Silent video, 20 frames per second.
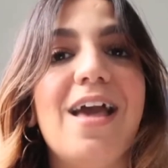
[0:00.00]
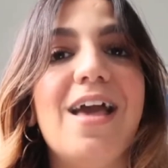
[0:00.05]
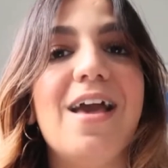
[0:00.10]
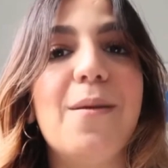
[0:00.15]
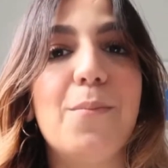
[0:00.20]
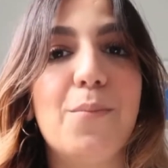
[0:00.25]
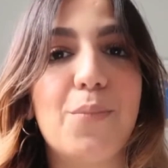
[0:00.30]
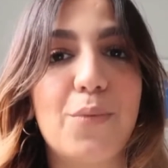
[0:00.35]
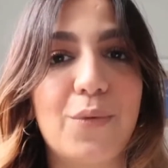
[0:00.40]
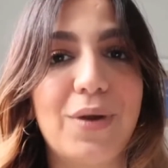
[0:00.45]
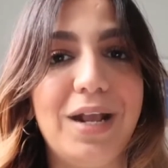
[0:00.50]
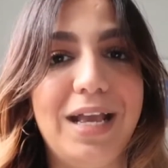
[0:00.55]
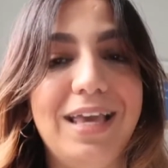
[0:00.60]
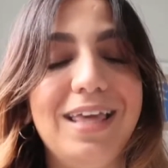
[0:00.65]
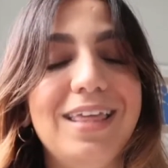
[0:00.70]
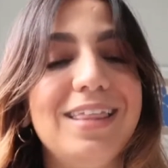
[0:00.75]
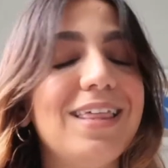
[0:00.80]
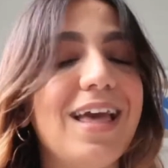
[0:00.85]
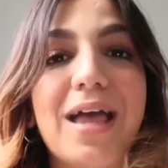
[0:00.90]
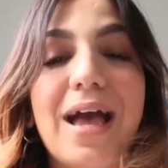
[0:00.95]

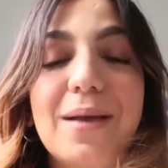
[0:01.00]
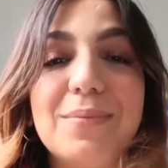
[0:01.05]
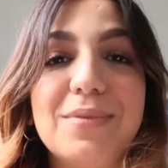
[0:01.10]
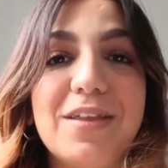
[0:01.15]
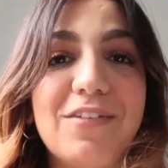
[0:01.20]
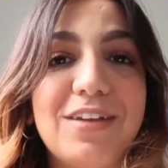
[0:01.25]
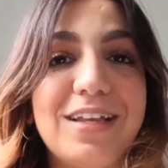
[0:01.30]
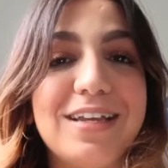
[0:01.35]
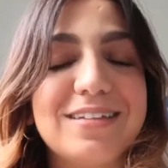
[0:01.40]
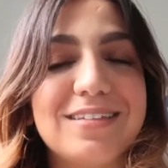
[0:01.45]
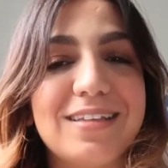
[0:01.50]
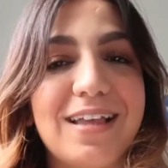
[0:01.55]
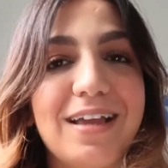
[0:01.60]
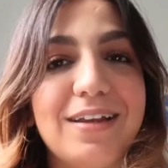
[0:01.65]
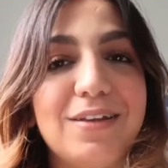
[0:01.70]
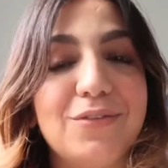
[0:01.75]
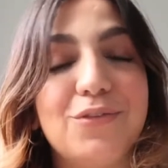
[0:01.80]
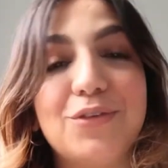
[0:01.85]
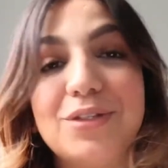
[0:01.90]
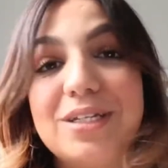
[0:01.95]
breathe. I'm definitely
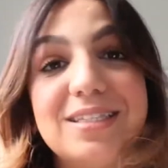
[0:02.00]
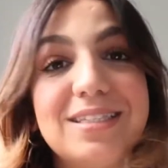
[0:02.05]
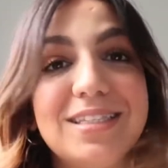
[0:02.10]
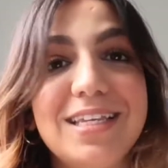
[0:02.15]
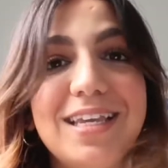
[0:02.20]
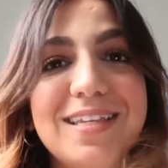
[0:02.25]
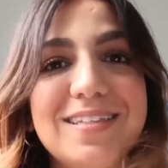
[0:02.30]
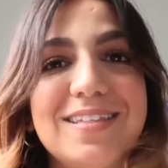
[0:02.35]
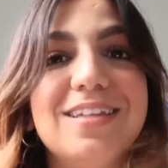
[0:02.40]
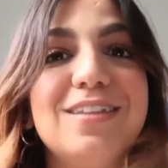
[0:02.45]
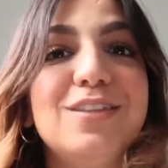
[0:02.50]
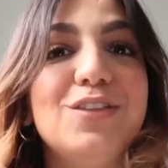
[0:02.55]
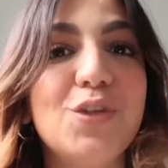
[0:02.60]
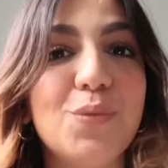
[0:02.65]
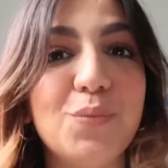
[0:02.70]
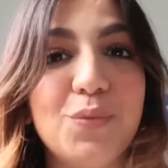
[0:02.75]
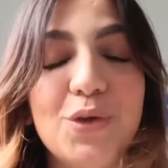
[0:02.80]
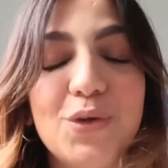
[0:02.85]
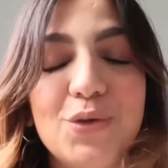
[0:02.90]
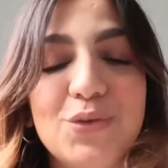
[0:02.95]
excited for the season, the
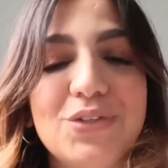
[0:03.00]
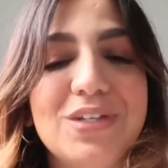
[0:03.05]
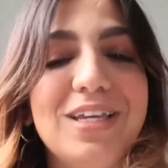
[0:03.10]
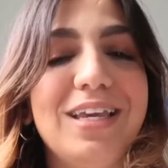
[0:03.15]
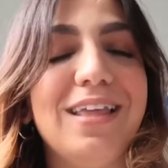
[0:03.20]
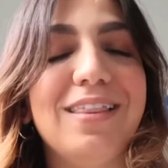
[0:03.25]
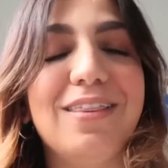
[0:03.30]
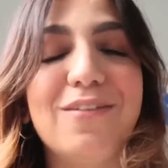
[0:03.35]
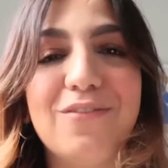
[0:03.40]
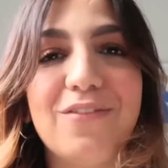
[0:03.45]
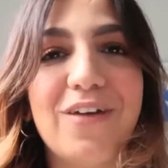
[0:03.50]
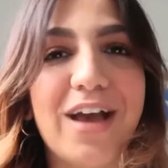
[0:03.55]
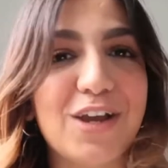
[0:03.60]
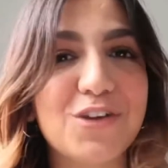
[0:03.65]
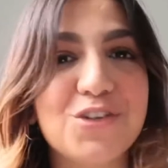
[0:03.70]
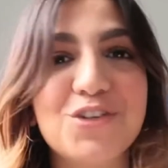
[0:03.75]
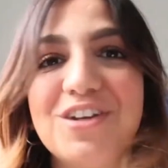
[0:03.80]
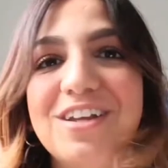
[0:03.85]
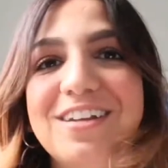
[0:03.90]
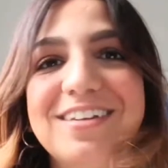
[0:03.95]
beauty, the
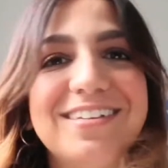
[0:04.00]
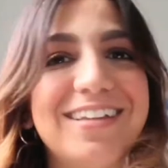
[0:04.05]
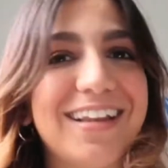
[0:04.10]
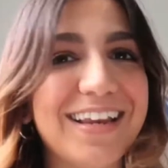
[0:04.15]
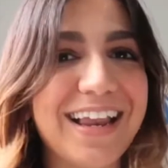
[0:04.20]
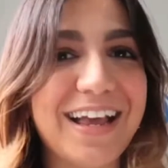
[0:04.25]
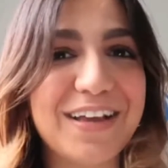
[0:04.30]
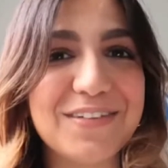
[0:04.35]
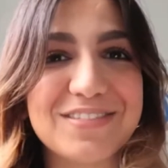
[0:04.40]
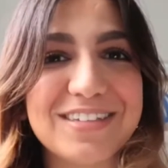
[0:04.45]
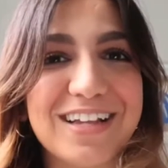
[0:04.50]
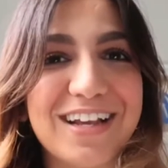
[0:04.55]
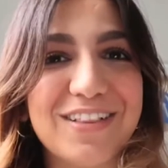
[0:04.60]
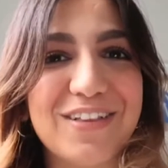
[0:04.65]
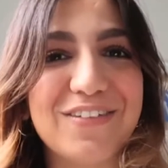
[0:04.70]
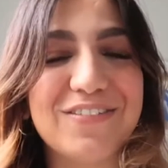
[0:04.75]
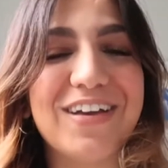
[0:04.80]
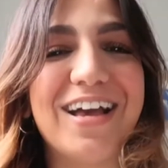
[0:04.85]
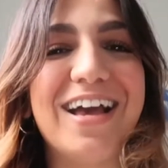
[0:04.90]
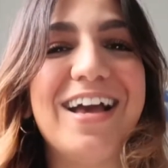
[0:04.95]
fashion, the lifestyle
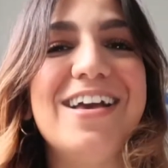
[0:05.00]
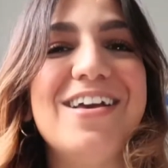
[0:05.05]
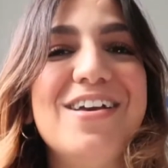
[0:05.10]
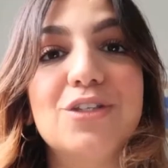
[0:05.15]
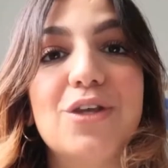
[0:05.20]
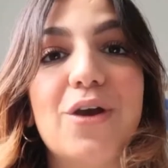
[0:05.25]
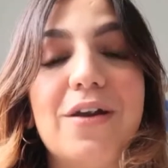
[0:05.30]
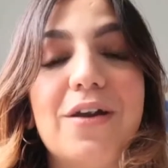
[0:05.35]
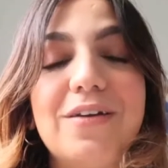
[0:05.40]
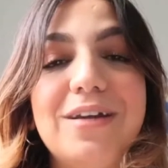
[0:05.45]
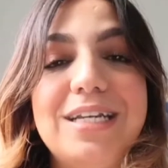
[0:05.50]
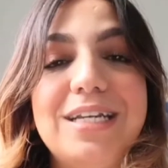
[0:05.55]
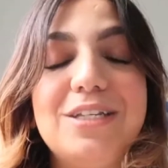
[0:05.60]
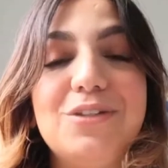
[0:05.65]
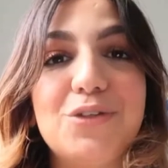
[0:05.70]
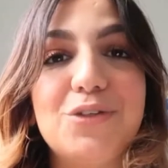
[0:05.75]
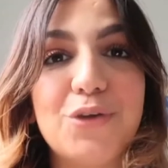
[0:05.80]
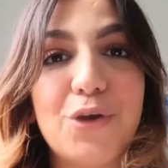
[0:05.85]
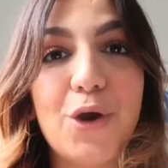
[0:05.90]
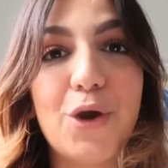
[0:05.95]
of it. So I really
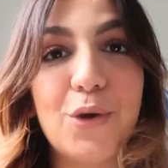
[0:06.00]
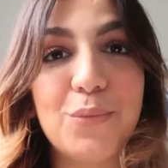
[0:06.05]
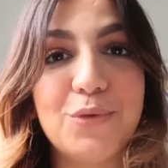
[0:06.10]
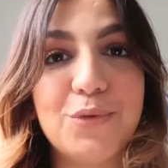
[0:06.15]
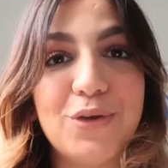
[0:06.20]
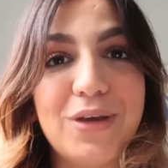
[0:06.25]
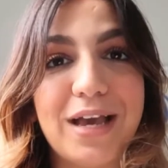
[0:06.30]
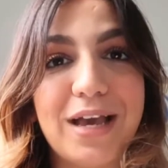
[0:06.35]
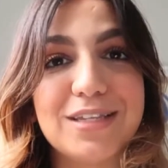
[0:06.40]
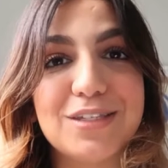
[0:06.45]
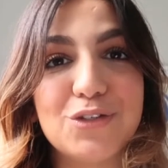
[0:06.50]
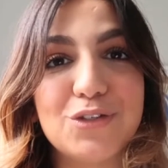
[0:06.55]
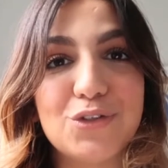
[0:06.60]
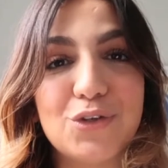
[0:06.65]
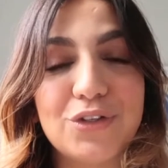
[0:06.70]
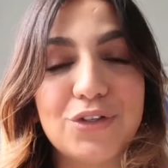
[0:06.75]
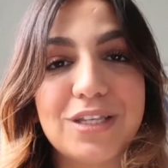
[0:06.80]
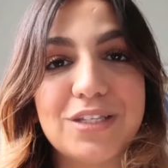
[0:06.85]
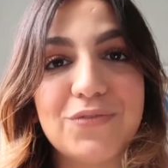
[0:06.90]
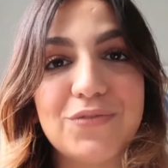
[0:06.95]
do hope you guys
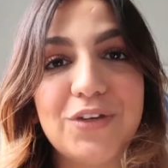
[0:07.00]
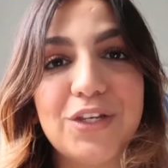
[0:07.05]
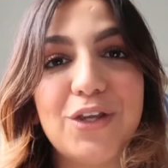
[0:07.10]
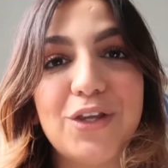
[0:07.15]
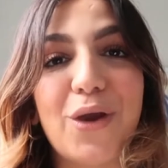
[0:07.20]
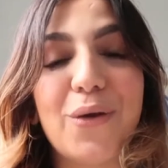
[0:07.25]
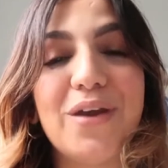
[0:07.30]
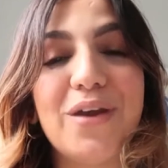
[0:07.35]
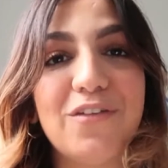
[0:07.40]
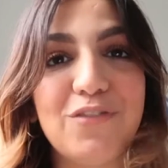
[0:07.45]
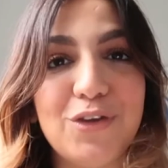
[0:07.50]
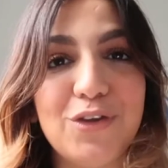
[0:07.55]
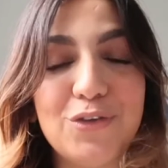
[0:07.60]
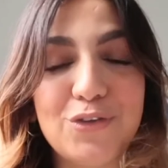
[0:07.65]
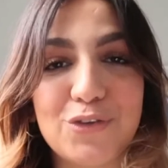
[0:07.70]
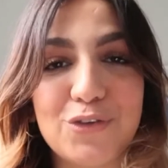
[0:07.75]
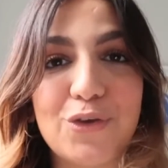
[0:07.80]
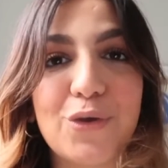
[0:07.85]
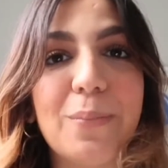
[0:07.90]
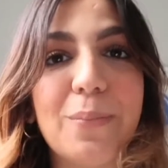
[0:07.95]
enjoyed this video. If you
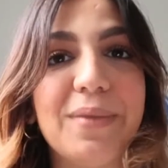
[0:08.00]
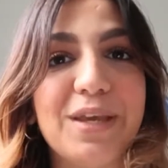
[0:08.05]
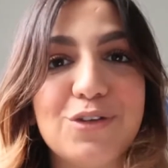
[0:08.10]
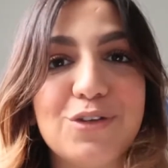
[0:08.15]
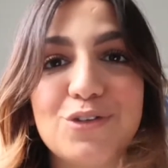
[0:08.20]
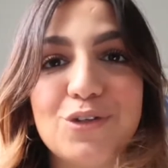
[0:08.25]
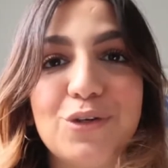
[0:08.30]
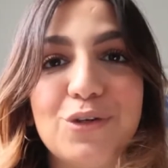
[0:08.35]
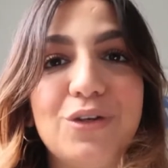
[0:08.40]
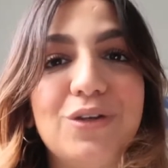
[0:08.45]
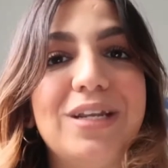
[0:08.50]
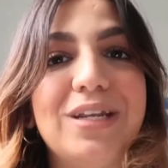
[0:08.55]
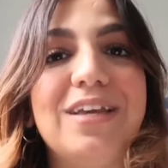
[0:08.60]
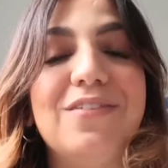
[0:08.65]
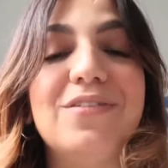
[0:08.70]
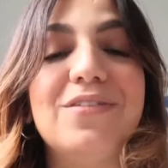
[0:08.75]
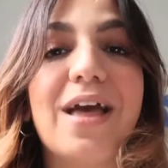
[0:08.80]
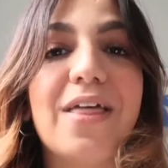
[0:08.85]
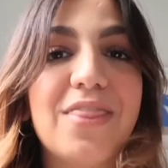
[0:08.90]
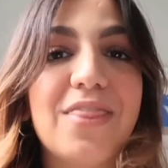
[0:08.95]
do, make sure you
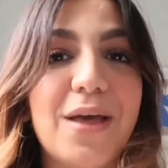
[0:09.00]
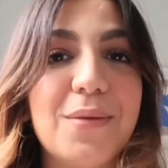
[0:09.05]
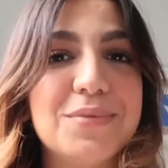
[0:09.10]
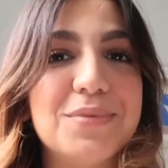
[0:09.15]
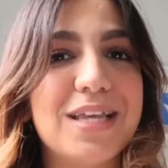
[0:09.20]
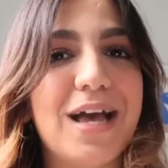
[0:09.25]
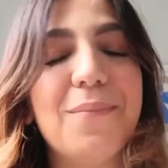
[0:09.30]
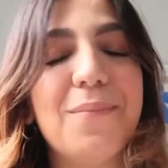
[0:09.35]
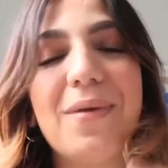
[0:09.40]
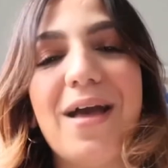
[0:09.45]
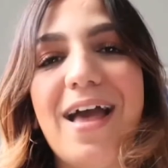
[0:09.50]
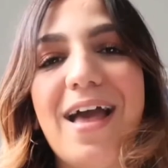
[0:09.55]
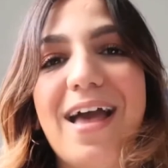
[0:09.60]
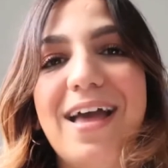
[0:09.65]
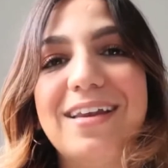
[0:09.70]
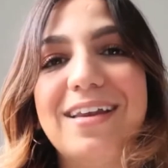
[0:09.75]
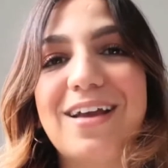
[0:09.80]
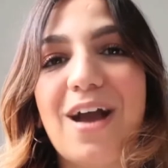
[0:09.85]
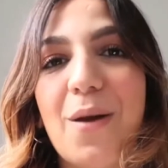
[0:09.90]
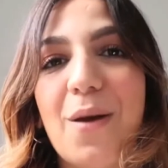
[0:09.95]
leave a thumbs up
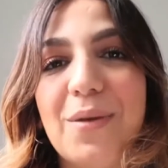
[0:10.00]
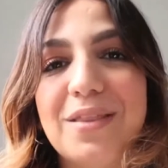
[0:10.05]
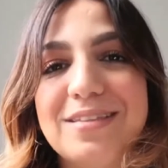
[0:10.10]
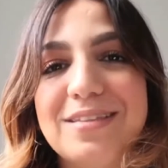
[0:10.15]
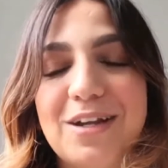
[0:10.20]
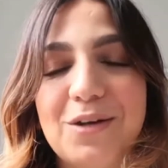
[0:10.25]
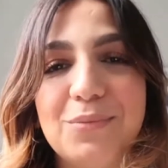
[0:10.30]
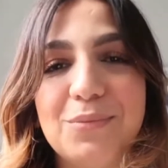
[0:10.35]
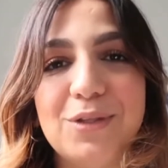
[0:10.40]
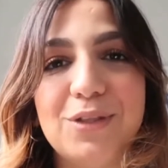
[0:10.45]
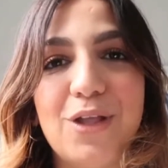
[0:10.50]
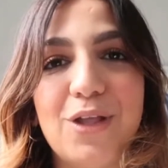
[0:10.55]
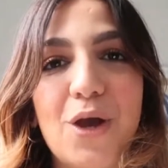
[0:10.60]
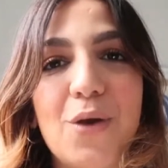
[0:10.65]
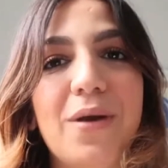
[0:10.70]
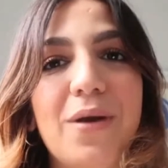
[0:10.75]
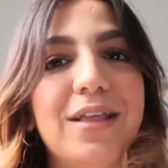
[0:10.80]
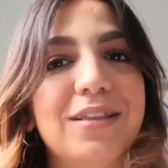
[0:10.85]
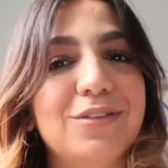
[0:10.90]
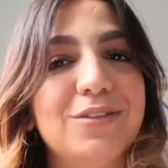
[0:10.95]
and comment down
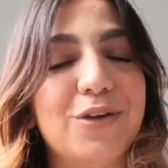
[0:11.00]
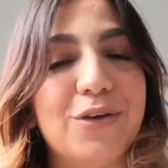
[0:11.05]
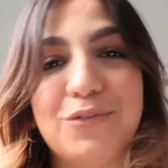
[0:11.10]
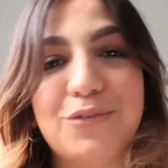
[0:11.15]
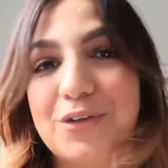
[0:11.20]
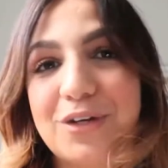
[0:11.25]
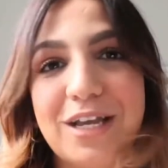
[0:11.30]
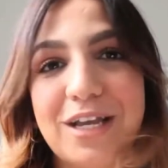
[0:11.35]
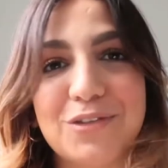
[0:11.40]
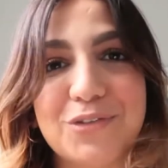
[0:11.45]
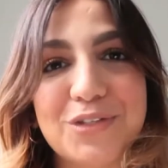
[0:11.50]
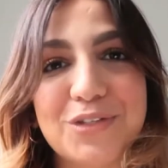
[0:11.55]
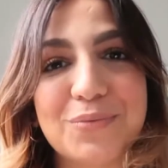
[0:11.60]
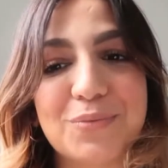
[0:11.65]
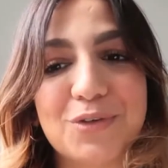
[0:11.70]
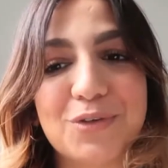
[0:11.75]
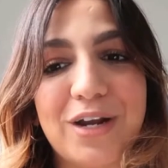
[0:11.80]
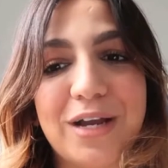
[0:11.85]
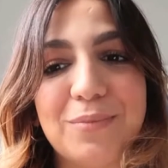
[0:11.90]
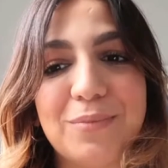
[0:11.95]
below, and don't forget to
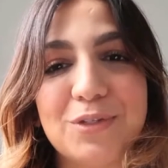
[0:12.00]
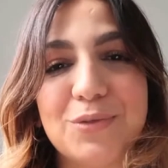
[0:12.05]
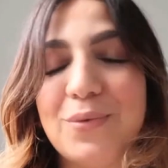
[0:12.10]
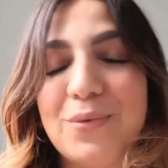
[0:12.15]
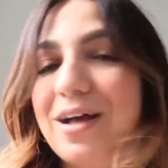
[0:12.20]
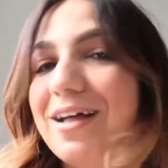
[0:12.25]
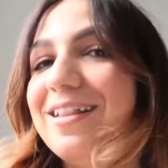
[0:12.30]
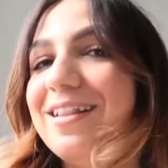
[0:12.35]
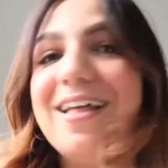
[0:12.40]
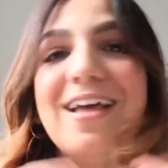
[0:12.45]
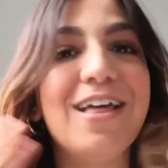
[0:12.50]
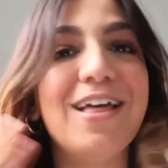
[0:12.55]
subscribe as well.